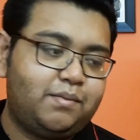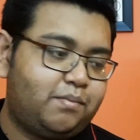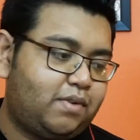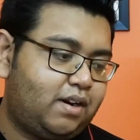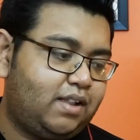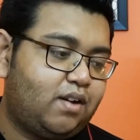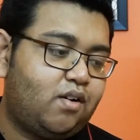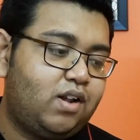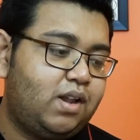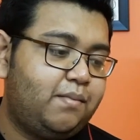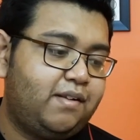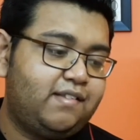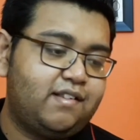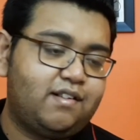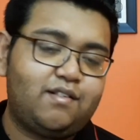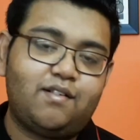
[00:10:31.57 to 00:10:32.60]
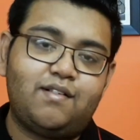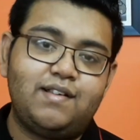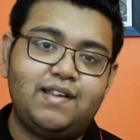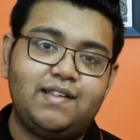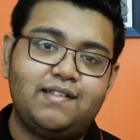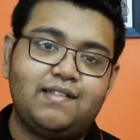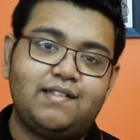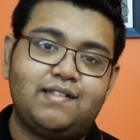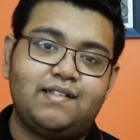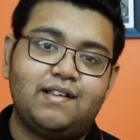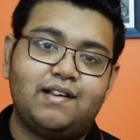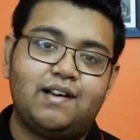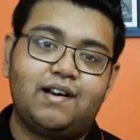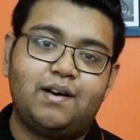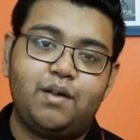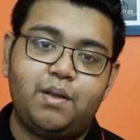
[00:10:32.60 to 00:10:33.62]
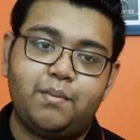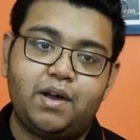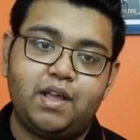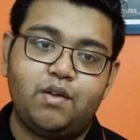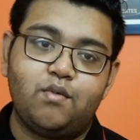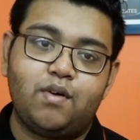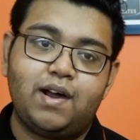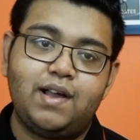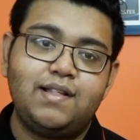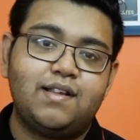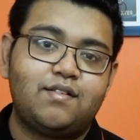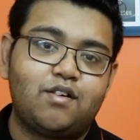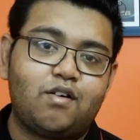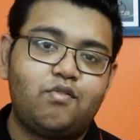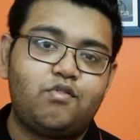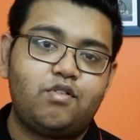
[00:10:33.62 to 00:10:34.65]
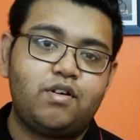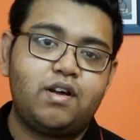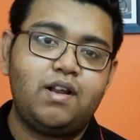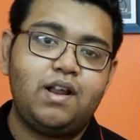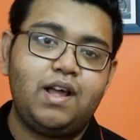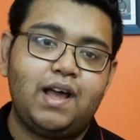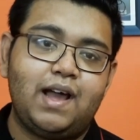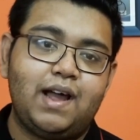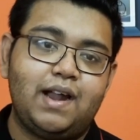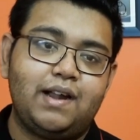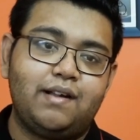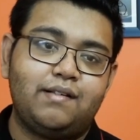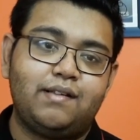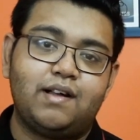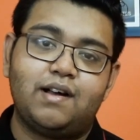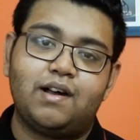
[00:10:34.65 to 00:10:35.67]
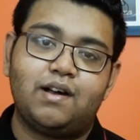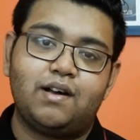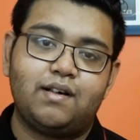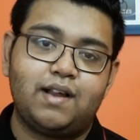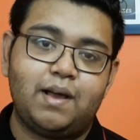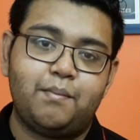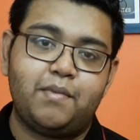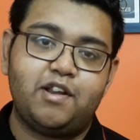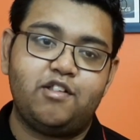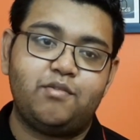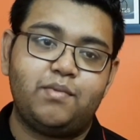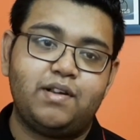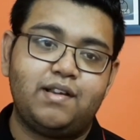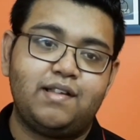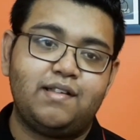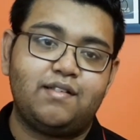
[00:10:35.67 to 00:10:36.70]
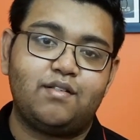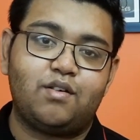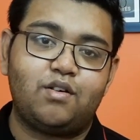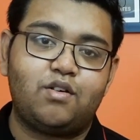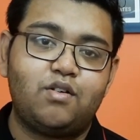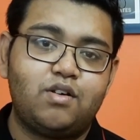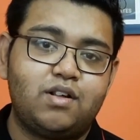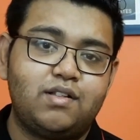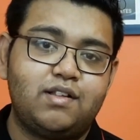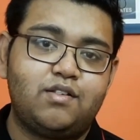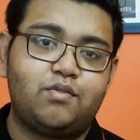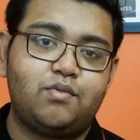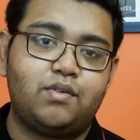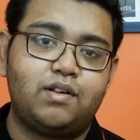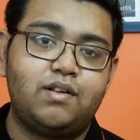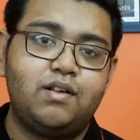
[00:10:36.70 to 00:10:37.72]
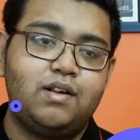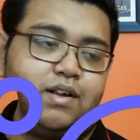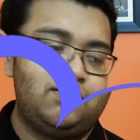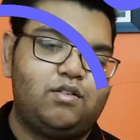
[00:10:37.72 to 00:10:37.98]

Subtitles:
But the only major con is the MIUI, the software, and RAM management is not good on this one.